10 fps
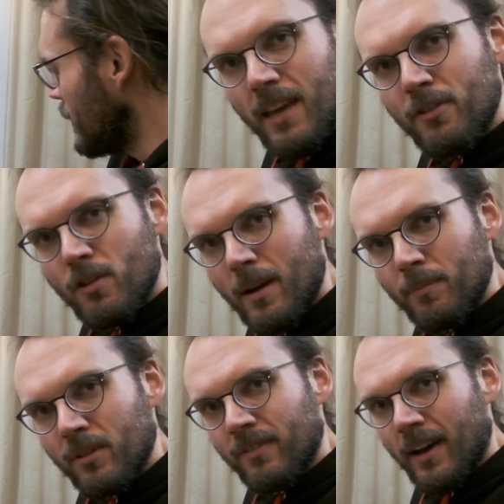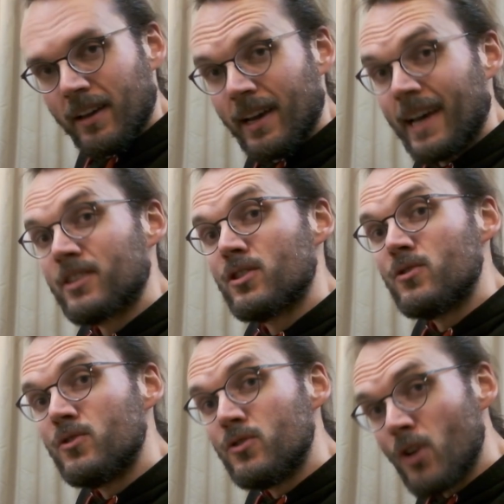If your amplifier has
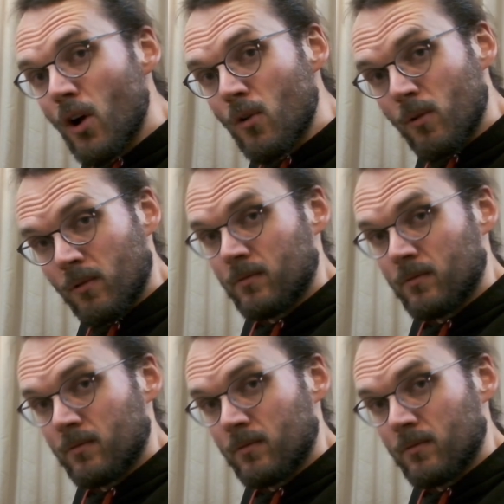no